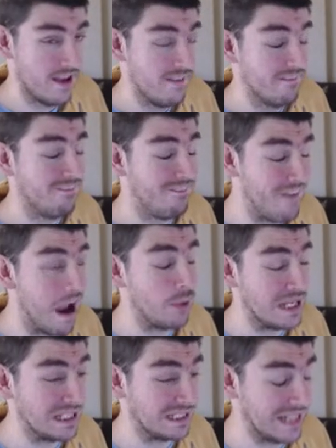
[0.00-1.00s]
very
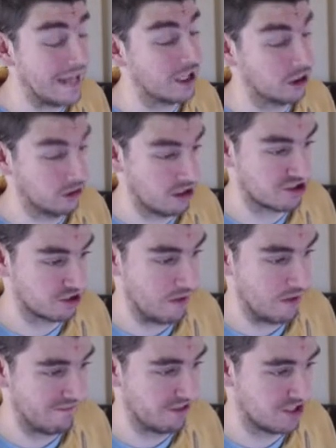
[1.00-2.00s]
lackluster
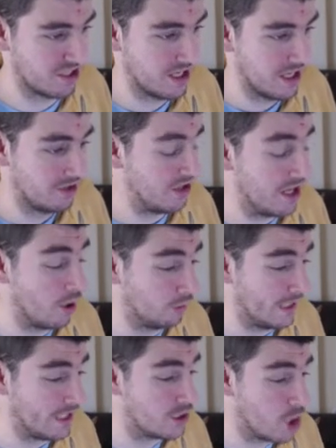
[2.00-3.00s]
efforts. They
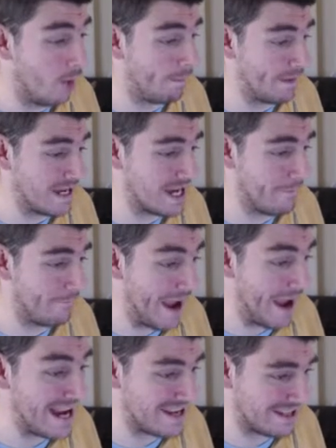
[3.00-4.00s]
only copy and
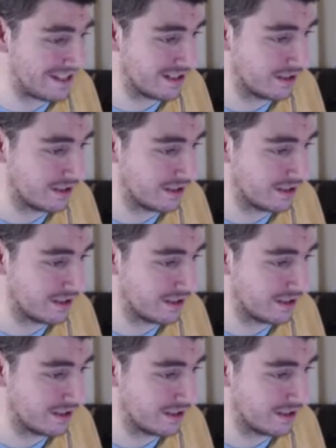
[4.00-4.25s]
paste.